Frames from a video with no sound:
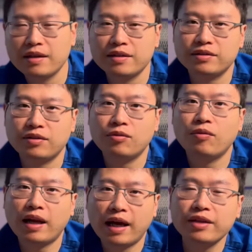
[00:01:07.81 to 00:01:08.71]
So
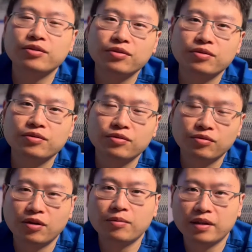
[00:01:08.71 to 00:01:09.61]
what I do
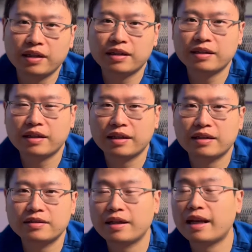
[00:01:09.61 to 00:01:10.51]
normally is,